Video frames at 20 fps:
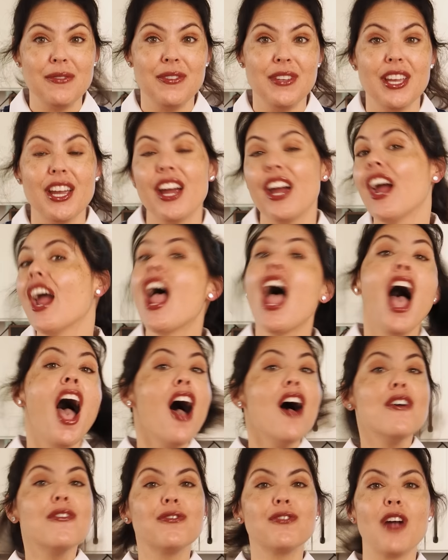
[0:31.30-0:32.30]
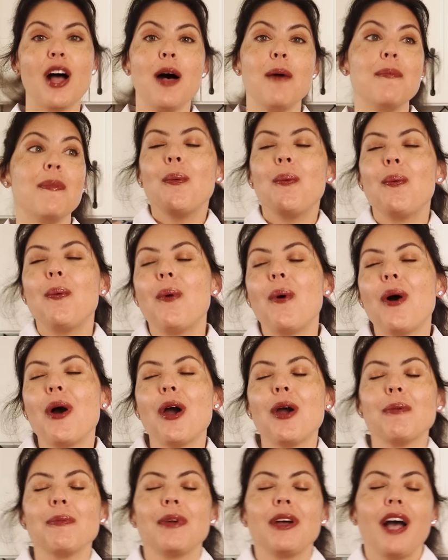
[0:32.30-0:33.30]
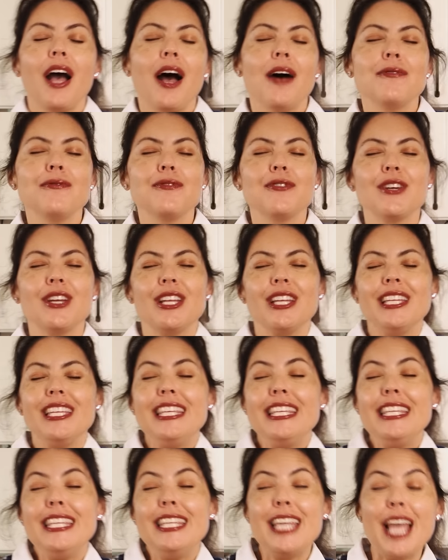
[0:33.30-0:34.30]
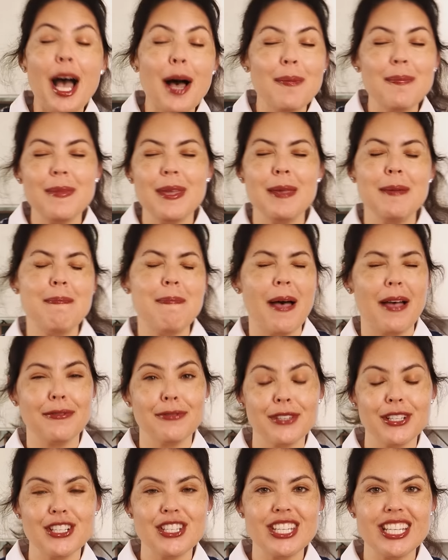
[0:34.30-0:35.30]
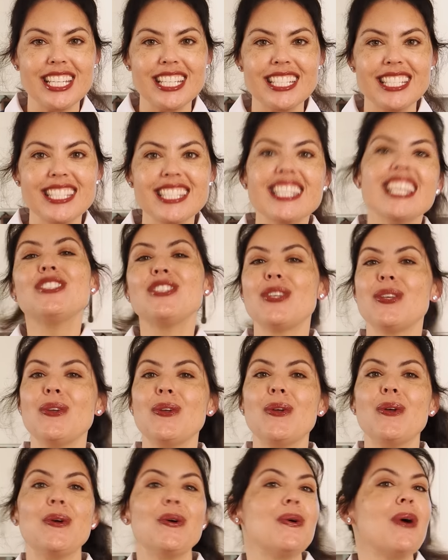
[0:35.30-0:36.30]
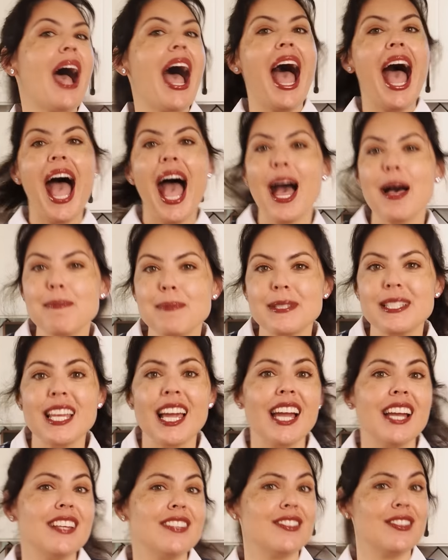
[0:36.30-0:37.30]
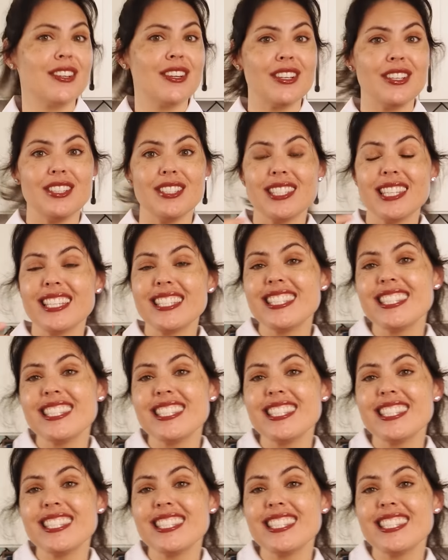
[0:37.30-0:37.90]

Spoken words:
year. From warm, comforting, yummy beverages to appetizers,